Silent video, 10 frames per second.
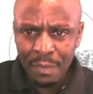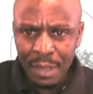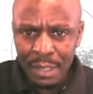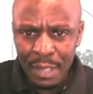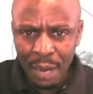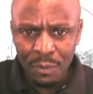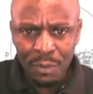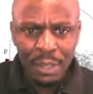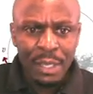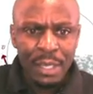Now
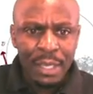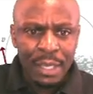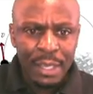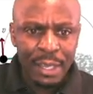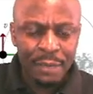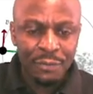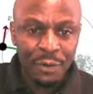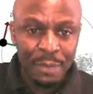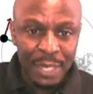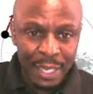uh,
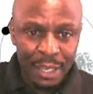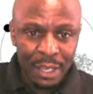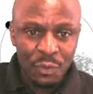from there,